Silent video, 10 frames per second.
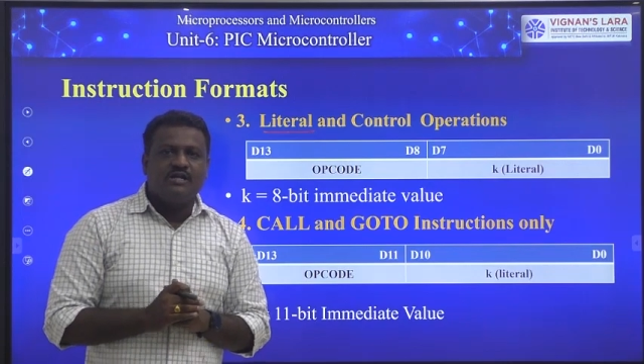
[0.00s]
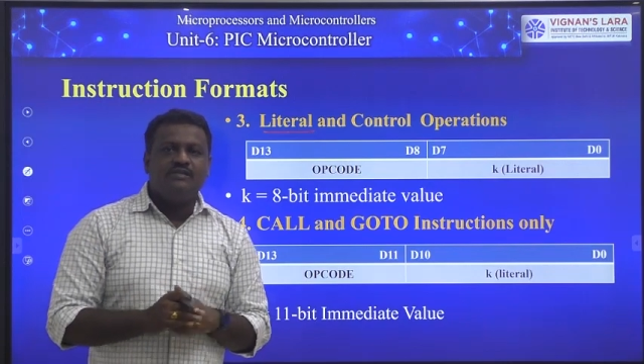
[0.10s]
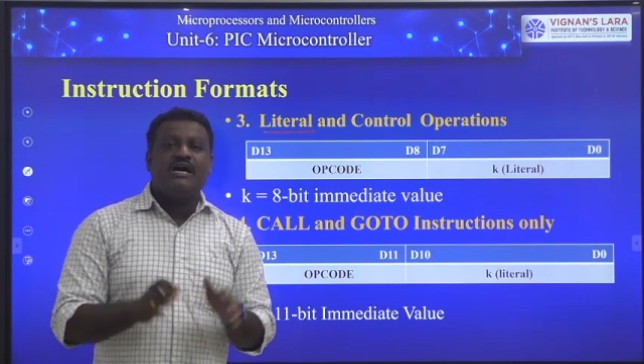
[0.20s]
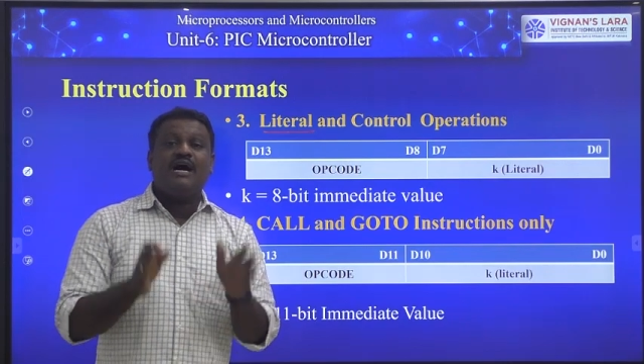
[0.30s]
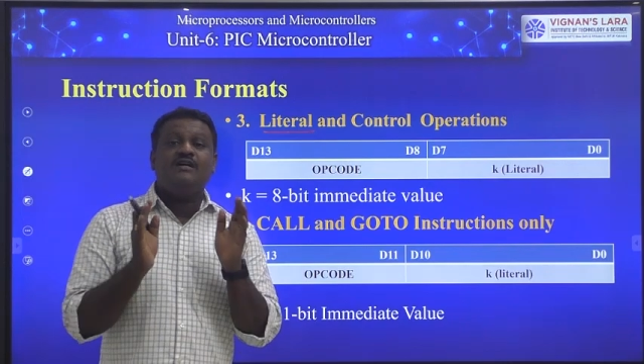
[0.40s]

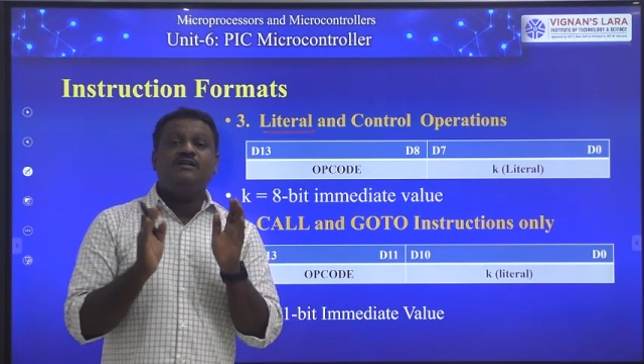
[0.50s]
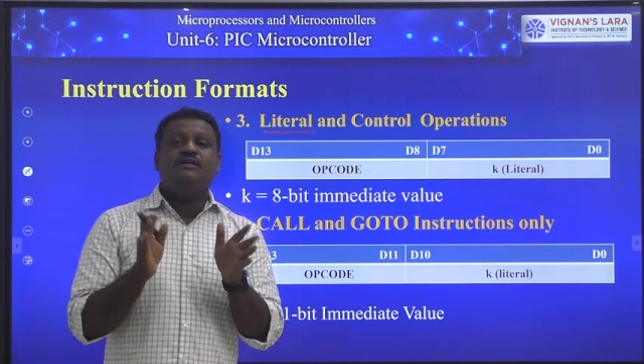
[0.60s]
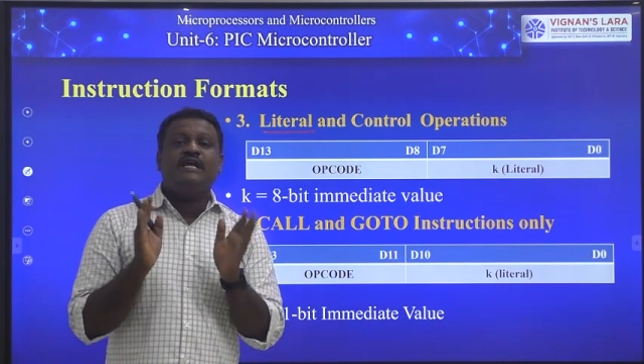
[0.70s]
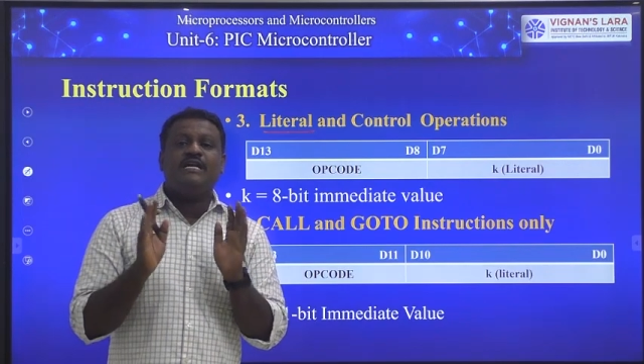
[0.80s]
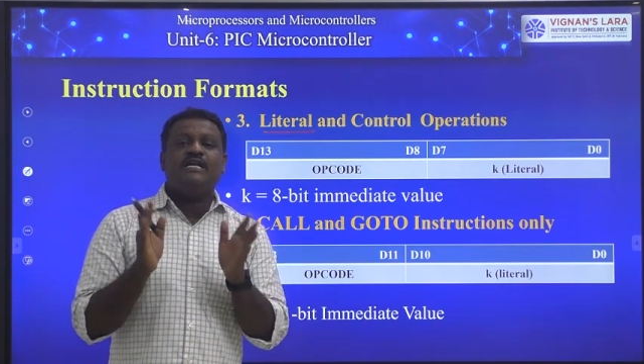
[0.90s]
the
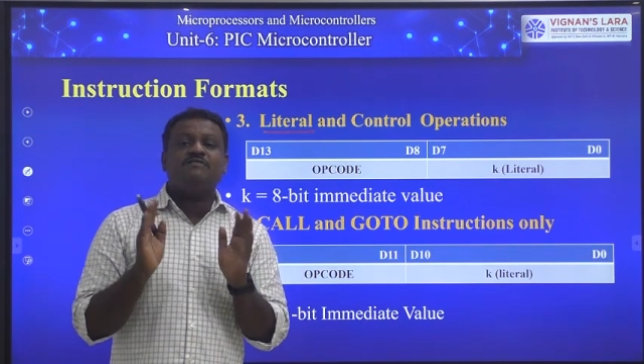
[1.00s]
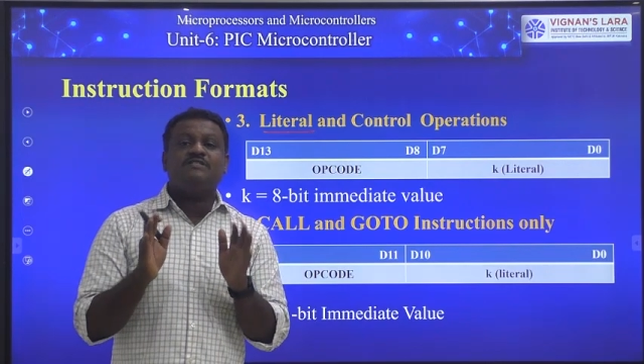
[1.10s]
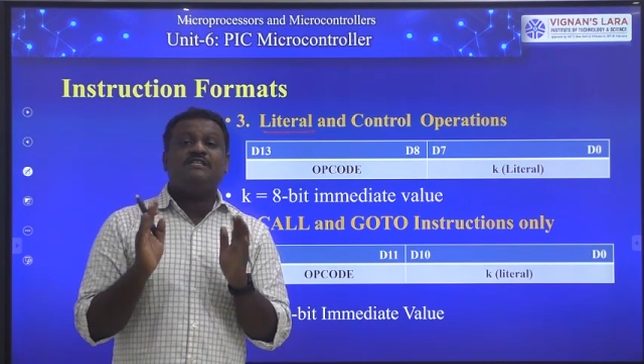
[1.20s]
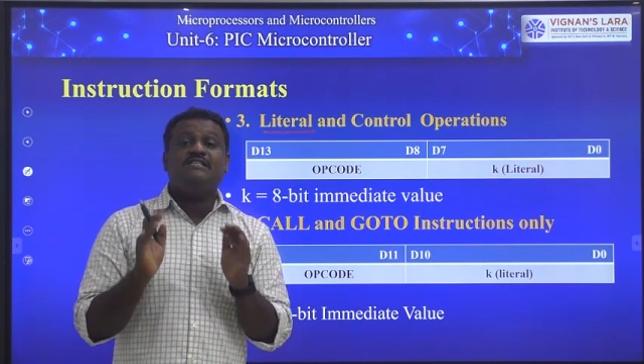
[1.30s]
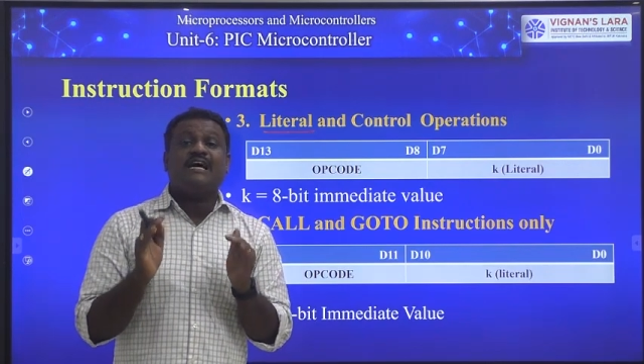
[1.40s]
data
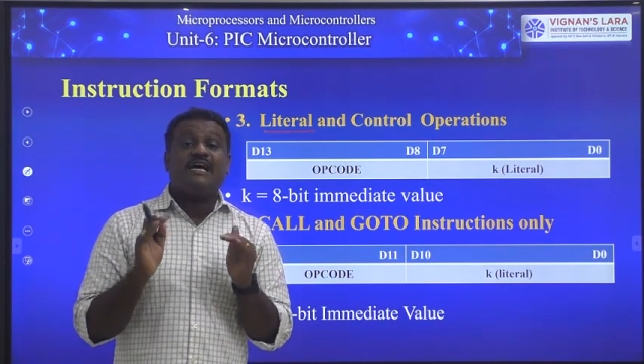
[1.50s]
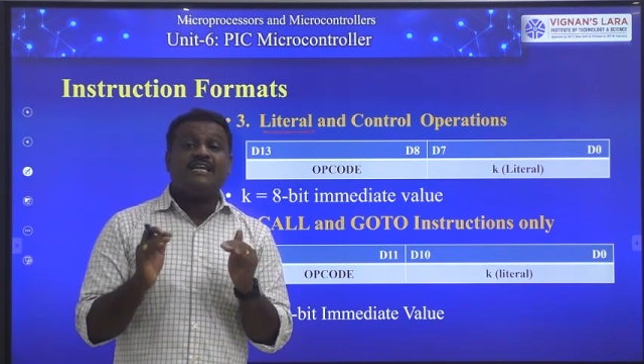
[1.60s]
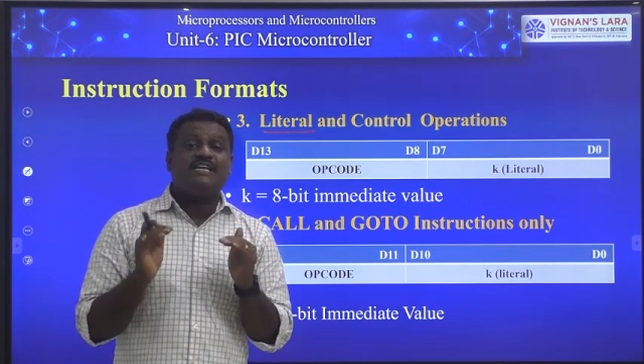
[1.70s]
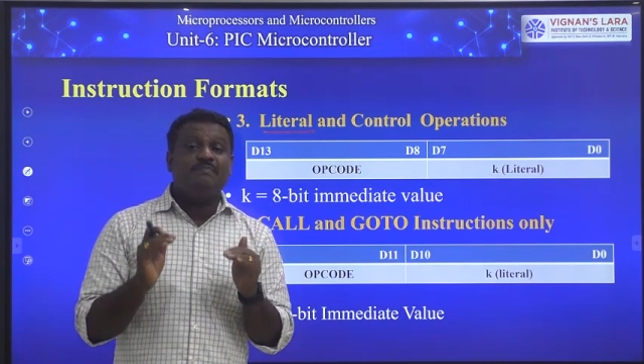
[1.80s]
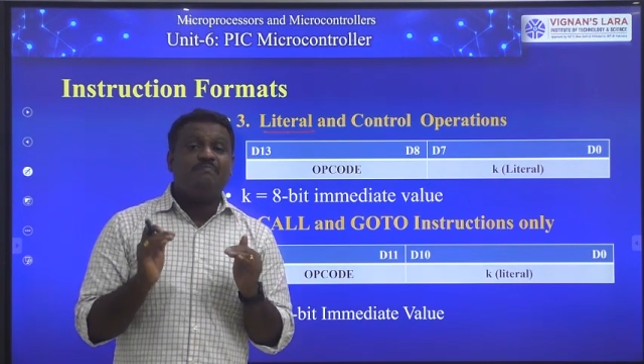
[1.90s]
was
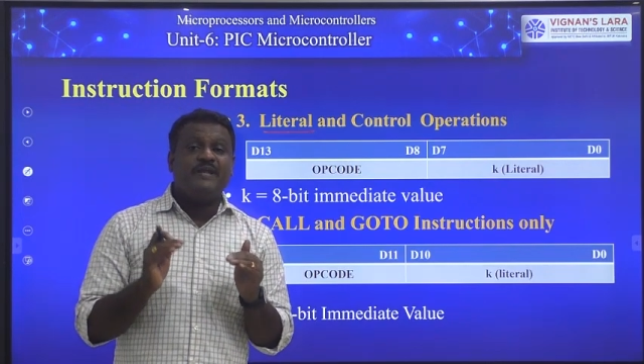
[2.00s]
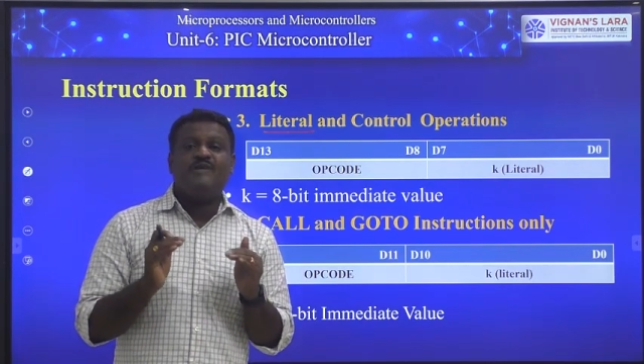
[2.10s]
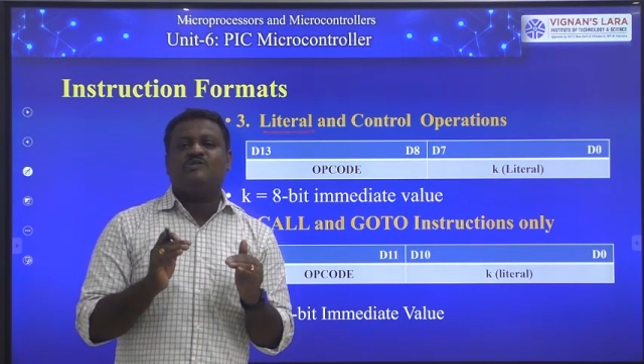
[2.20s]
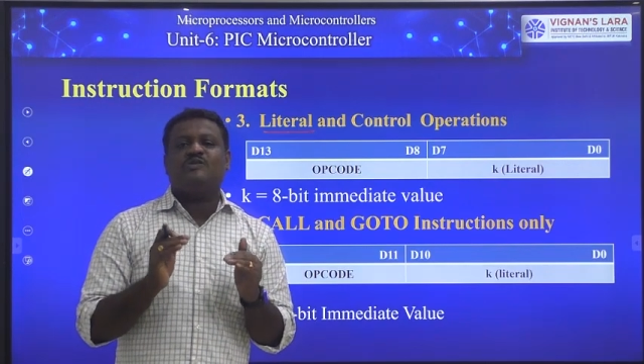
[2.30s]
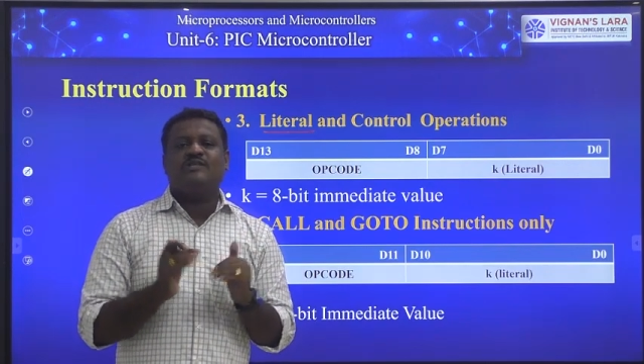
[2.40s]
directly
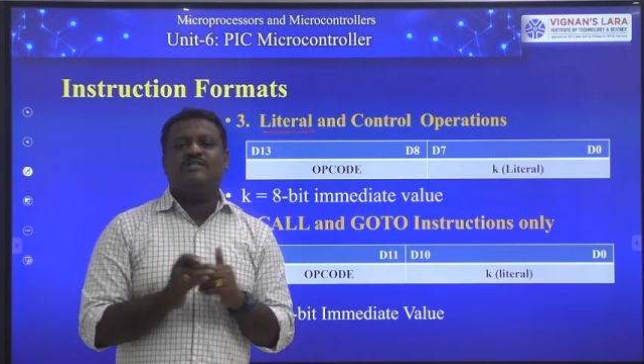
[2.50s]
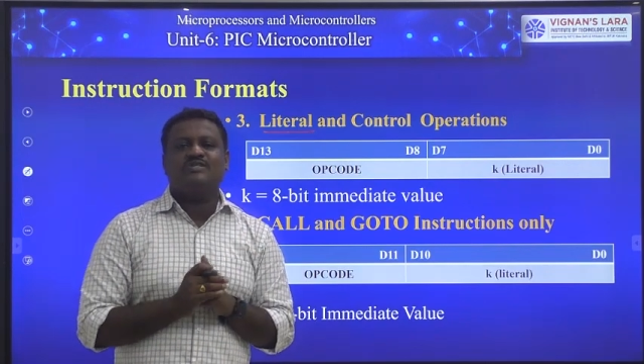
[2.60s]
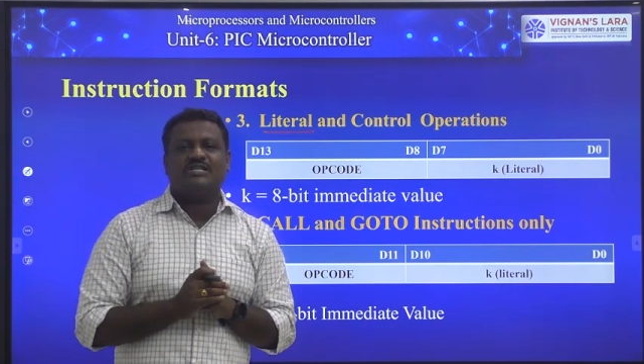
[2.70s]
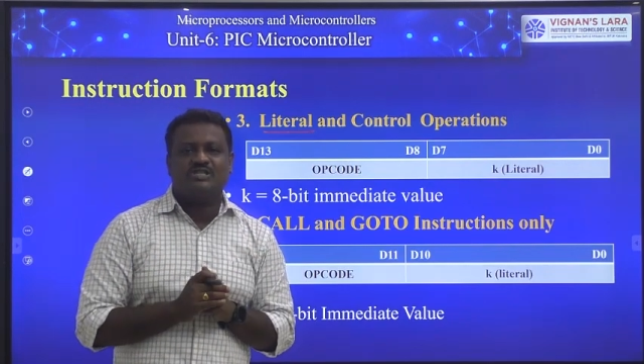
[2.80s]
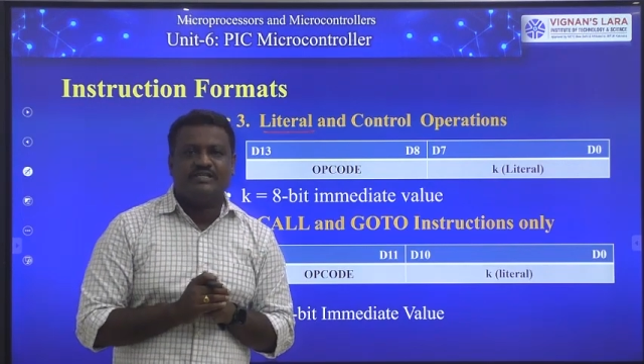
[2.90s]
placed in the
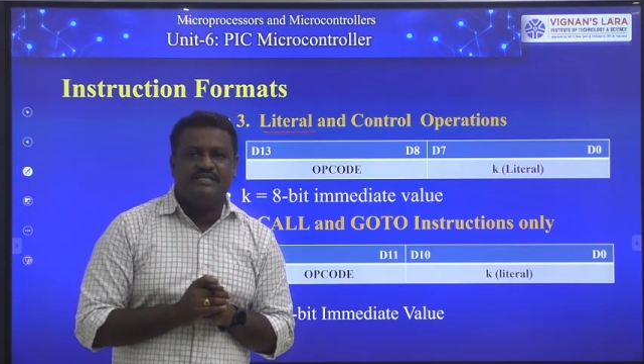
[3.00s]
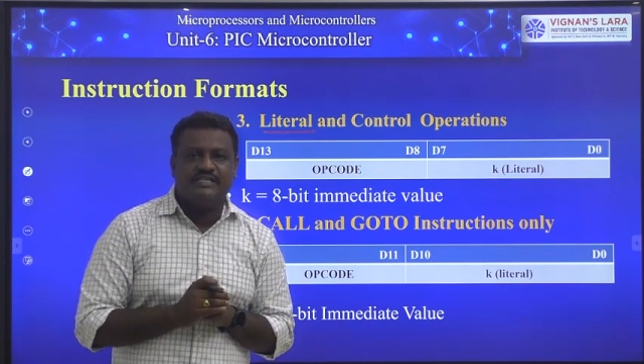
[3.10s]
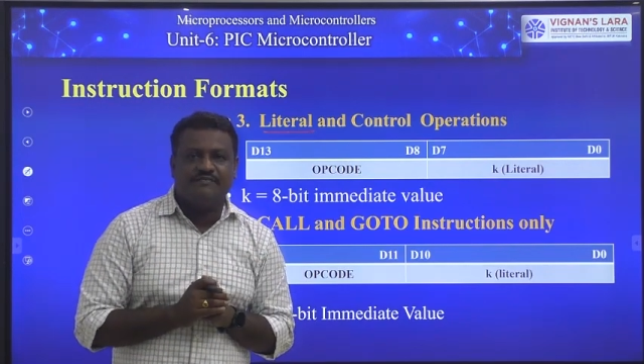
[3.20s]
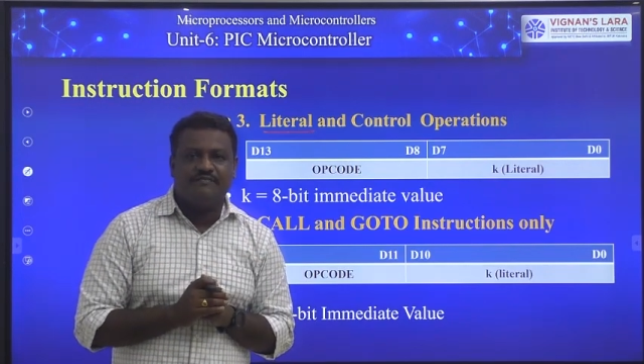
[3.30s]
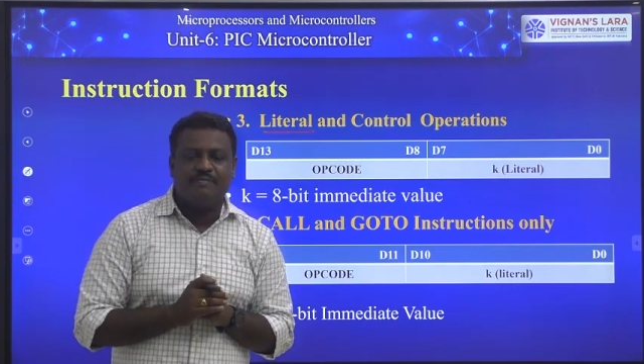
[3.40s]
instruction
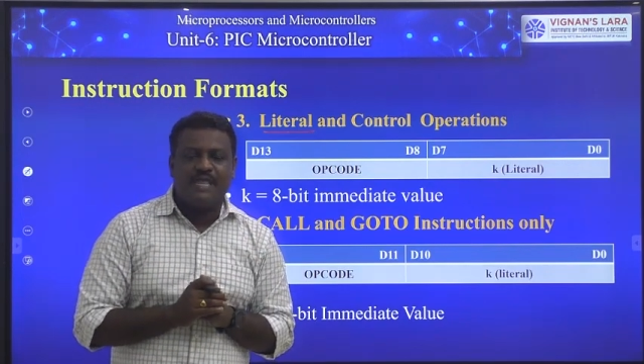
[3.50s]
itself.